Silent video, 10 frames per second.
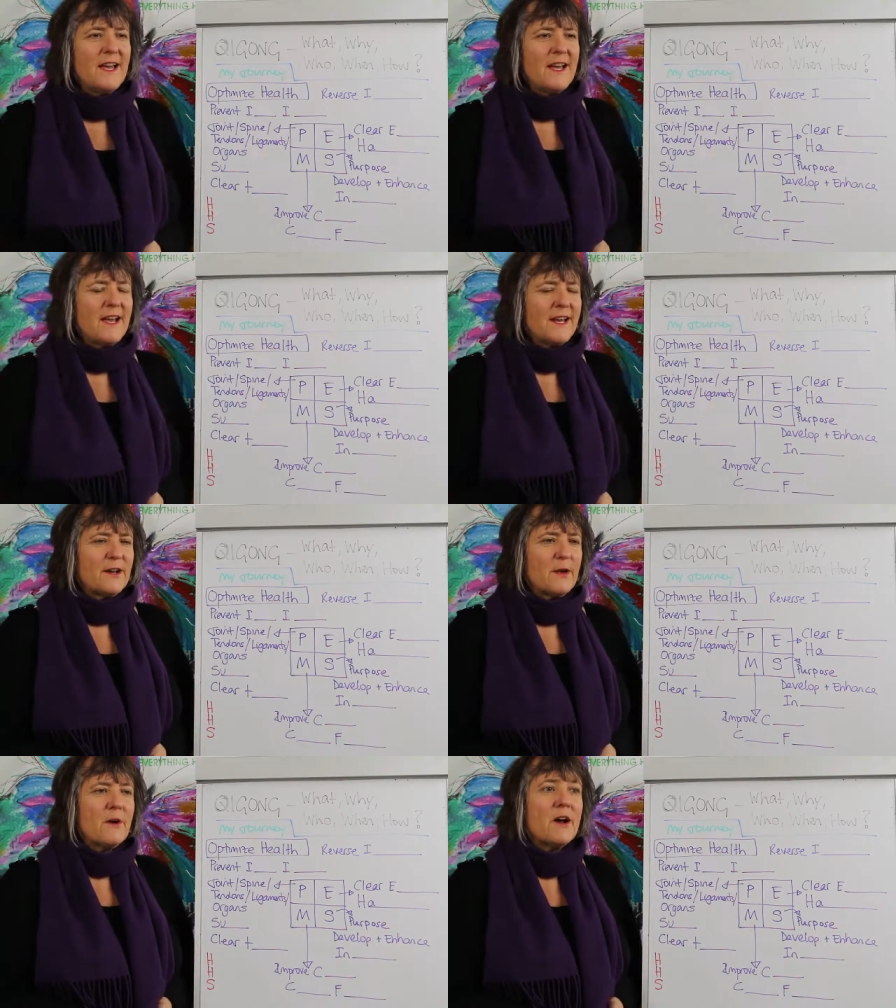And
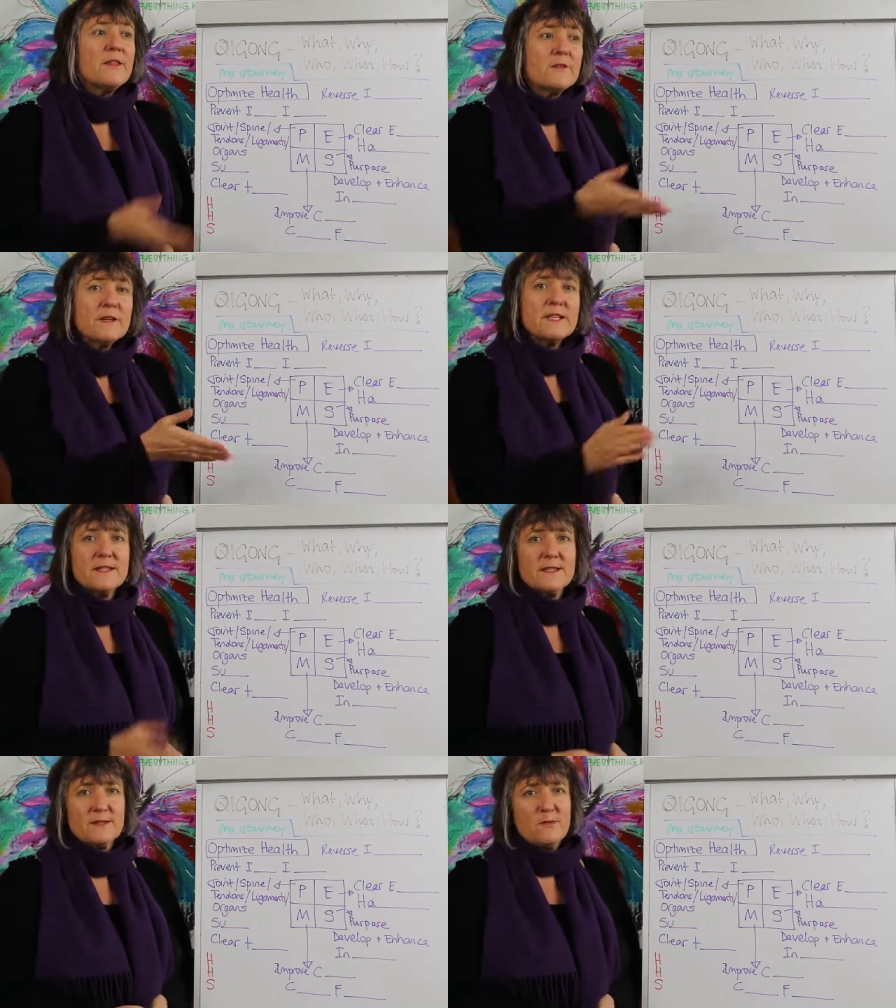there were other
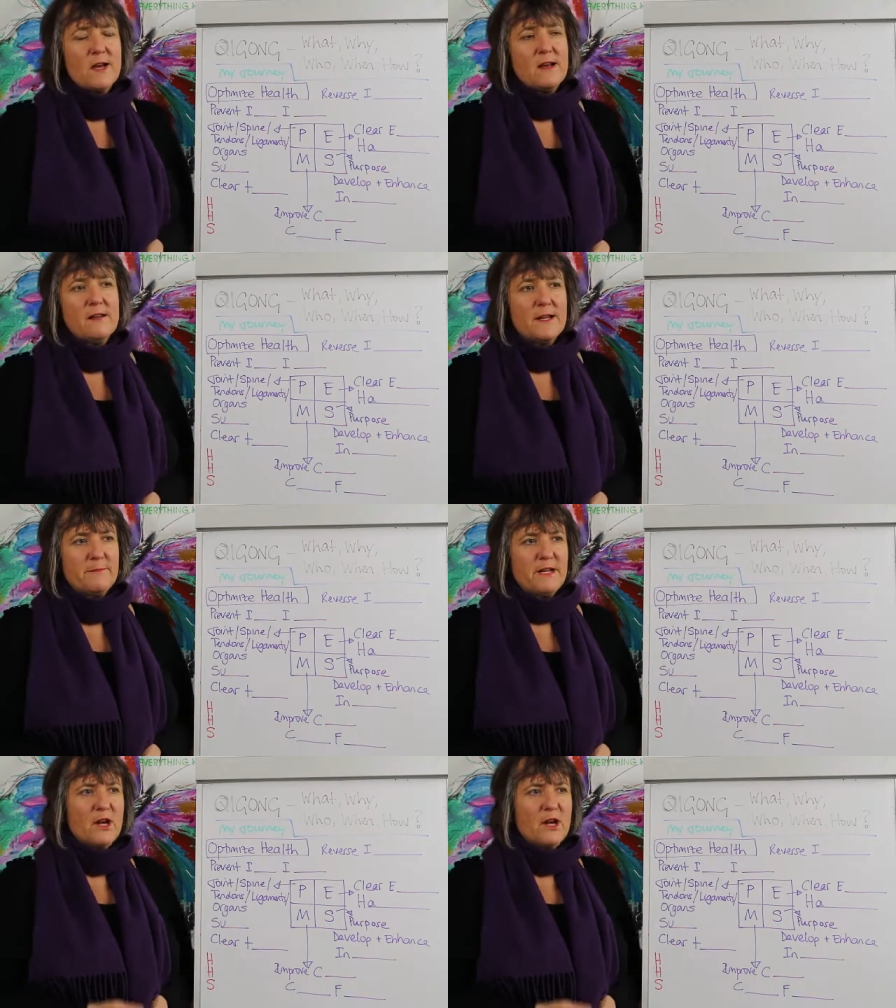reasons as well. I'd been